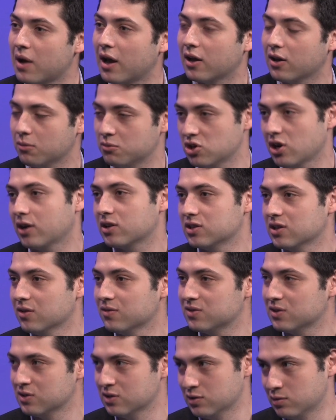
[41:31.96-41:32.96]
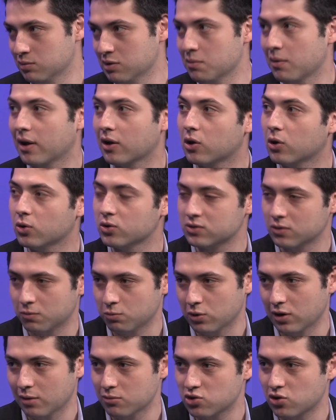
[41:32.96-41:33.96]
objectives? Does this meet my goals of
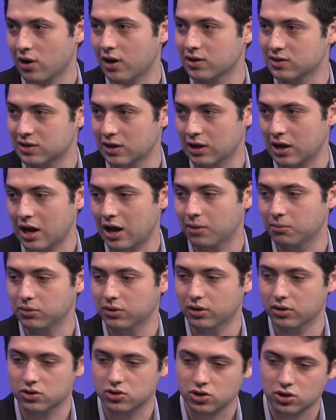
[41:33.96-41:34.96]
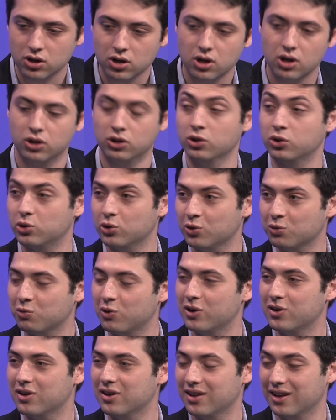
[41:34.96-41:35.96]
what I'm trying to accomplish? The third
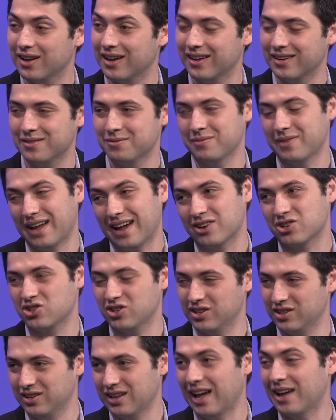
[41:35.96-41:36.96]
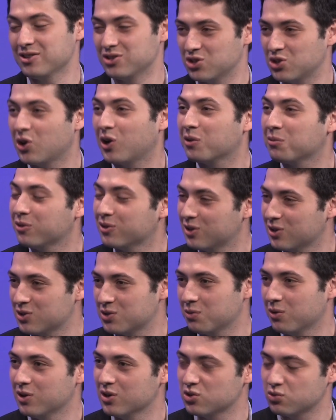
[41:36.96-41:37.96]
one, and actually I'd start with
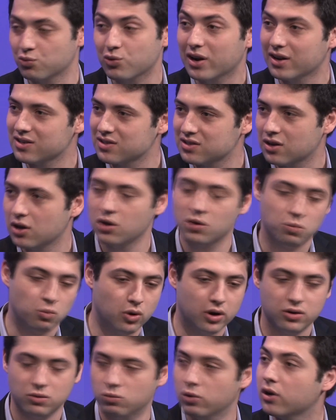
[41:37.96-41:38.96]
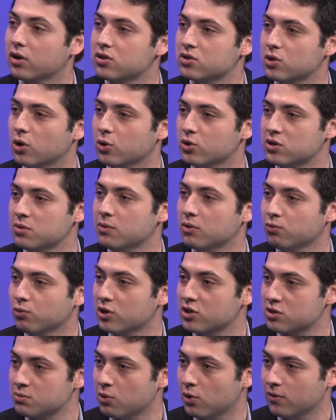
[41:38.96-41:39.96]
this one, is risk. What is the ultimate
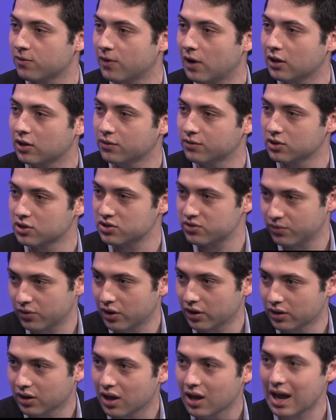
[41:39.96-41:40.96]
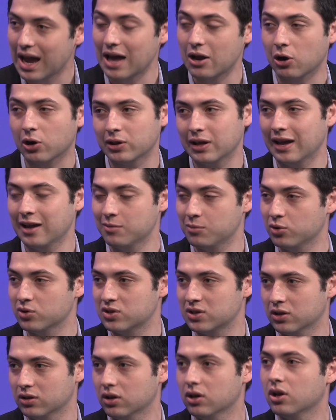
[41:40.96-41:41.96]
risk profile of this fund? And are they able
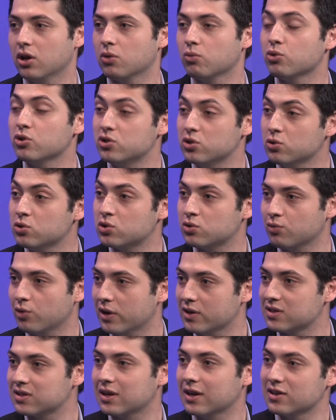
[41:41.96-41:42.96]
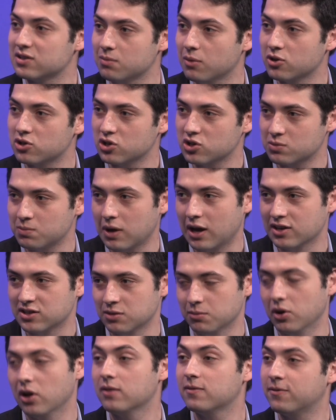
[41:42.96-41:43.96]
to reduce risk as much as
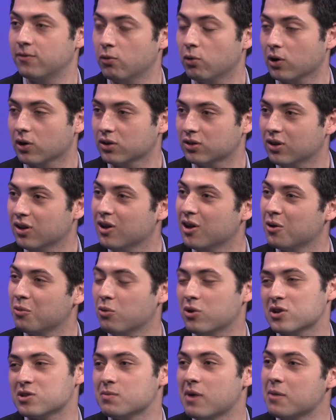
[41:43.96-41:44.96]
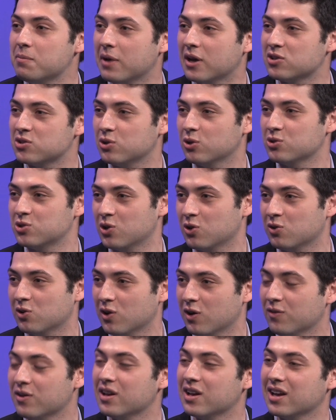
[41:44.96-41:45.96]
possible? And fourth, what is my best
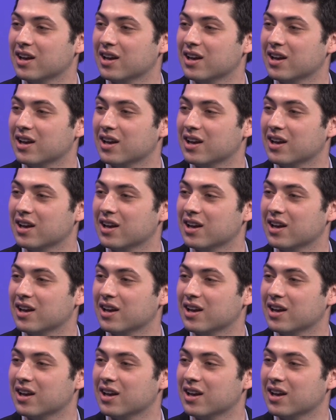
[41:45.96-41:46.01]
alternative?